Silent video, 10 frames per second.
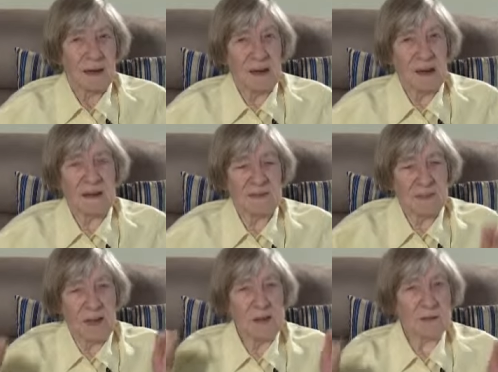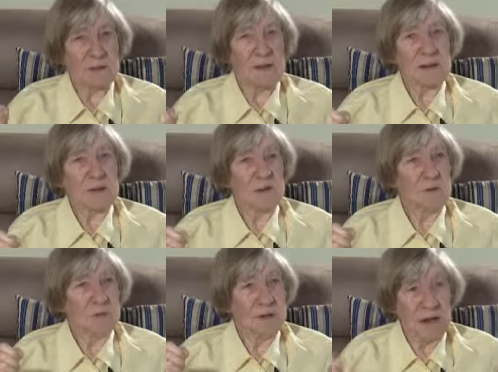And those of us
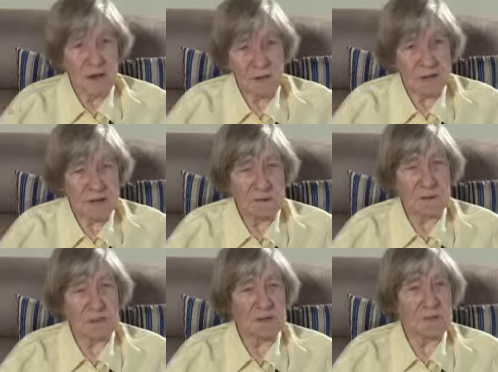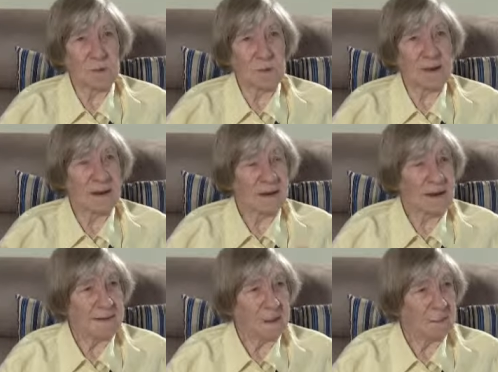who've known the gifts of the Spirit and
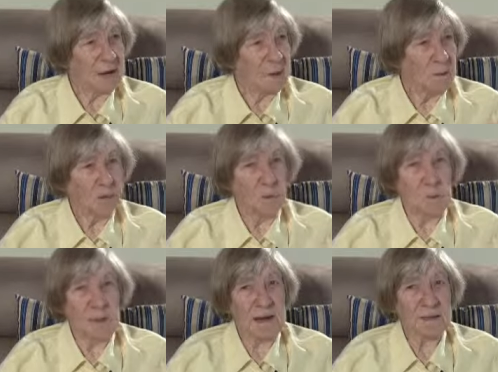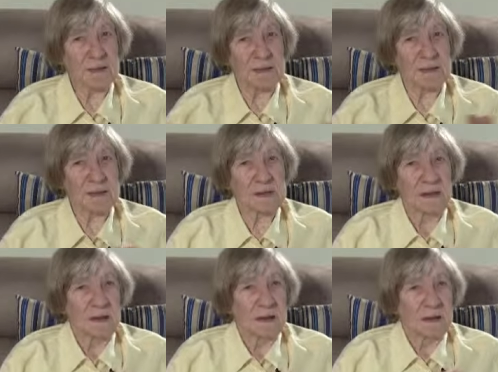let them go into obeisance
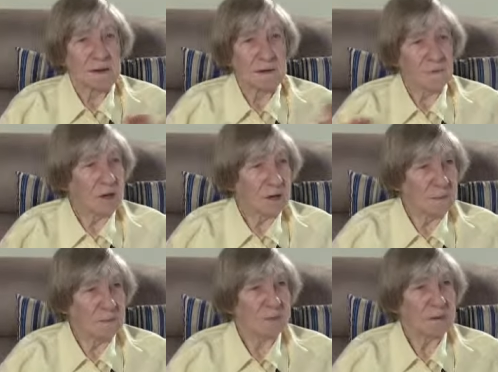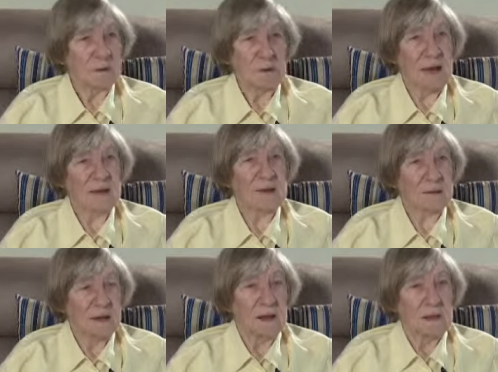sometimes,
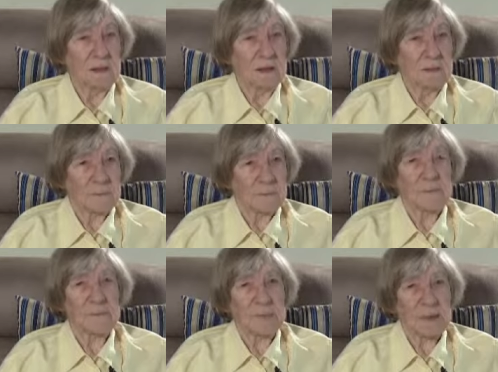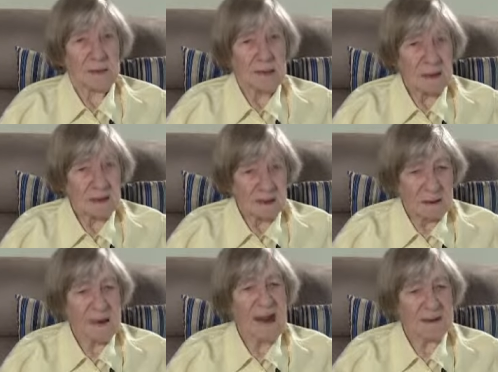as
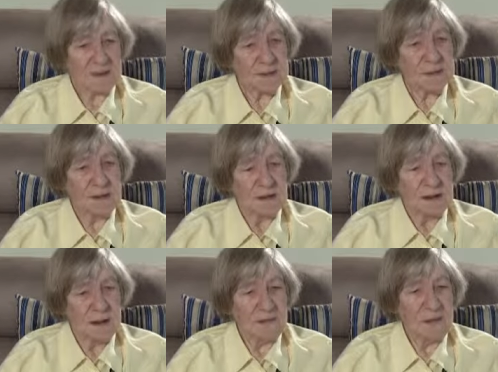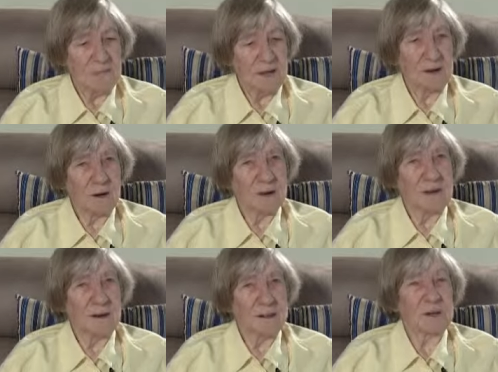if you've been
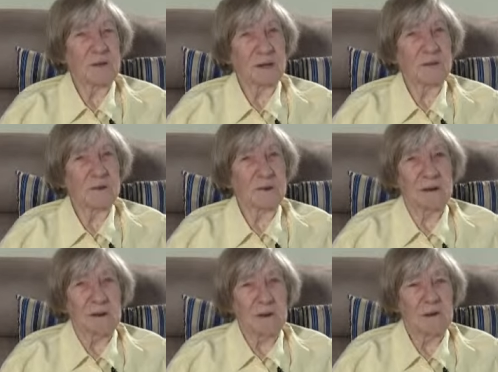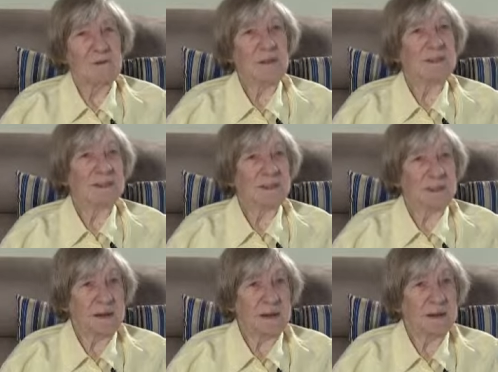on the track for 50 or
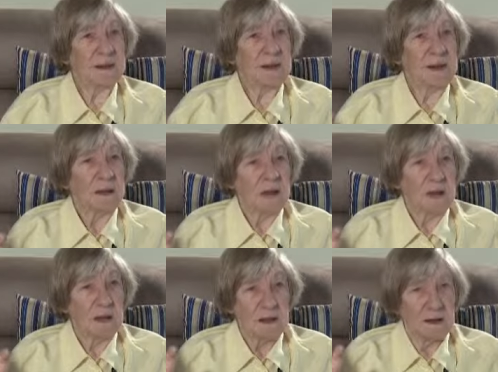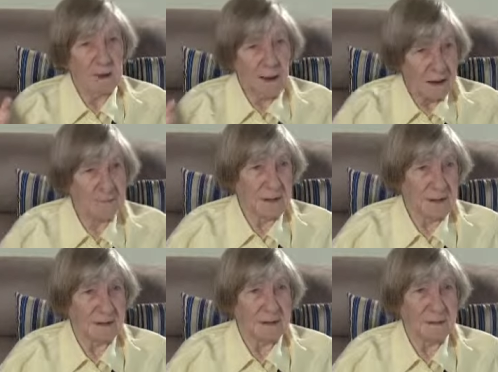60 years, you have
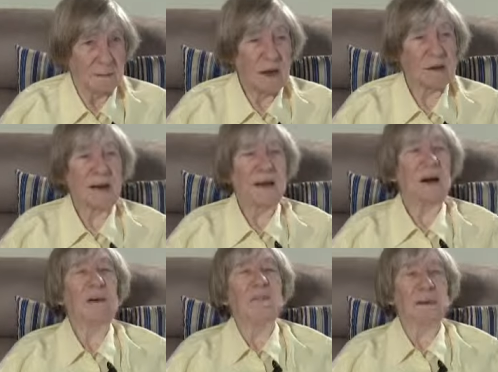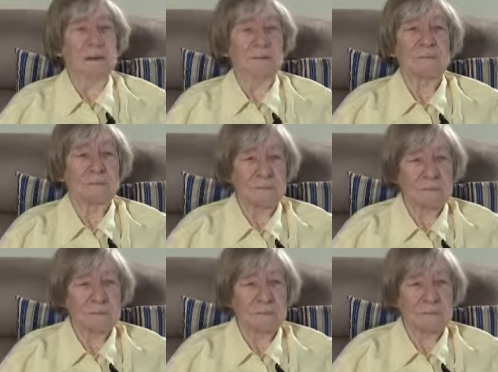done. Well, okay, I've done.